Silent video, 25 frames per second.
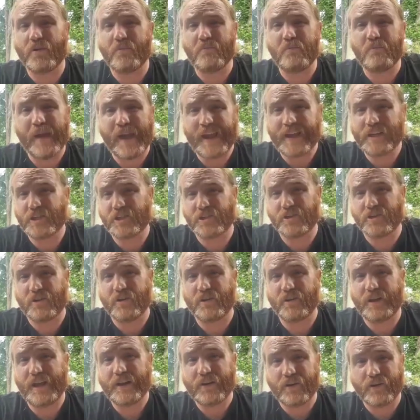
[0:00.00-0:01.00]
a
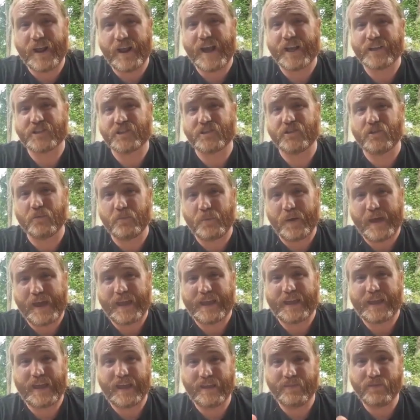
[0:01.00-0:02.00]
major international
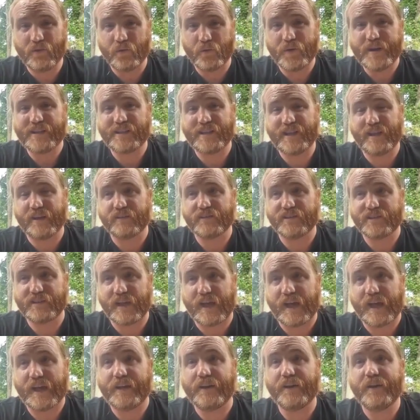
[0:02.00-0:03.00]
bank in the retail
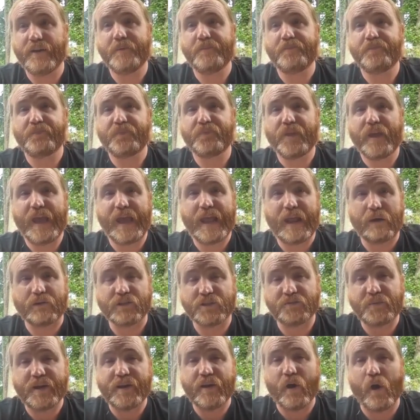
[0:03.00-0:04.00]
side. And I would
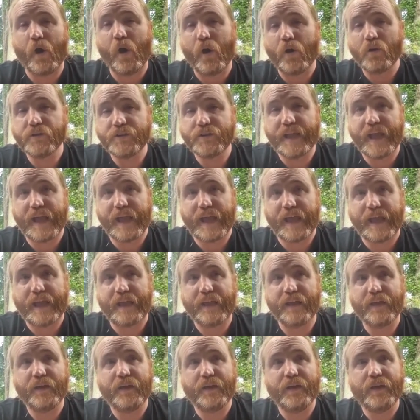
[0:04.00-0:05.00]
spend all
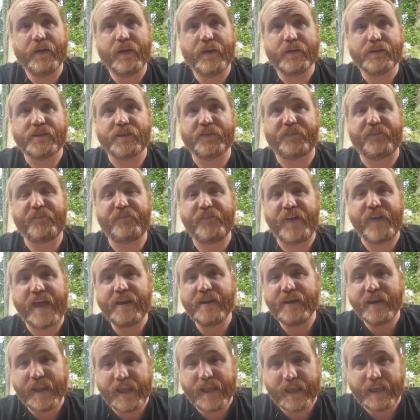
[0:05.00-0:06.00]
day
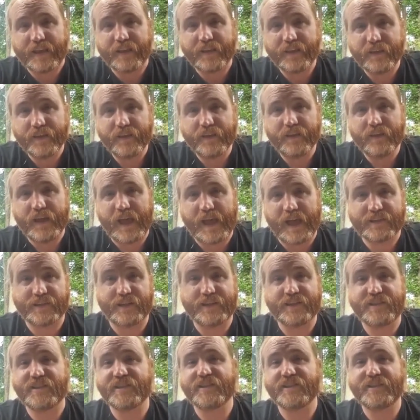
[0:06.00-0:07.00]
defending, as an
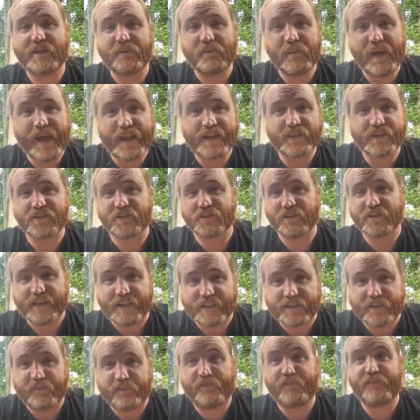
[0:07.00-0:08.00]
assistant manager, like
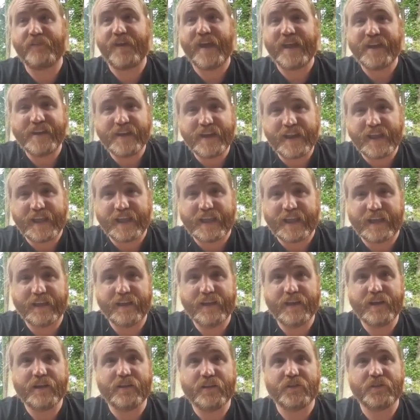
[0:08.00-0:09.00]
defending
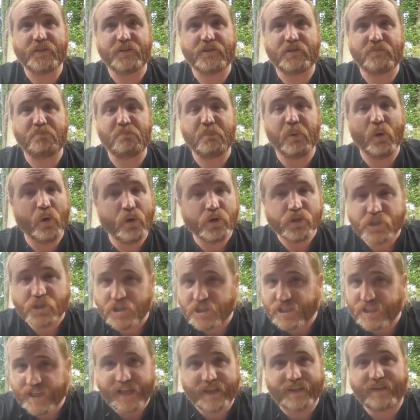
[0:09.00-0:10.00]
the
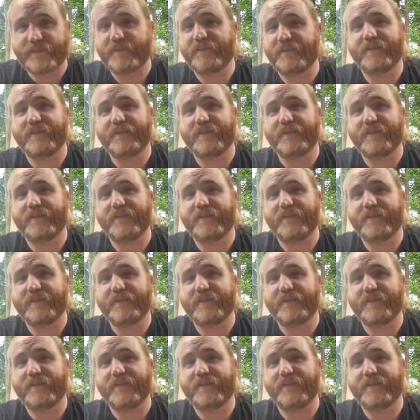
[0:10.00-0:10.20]
bullshit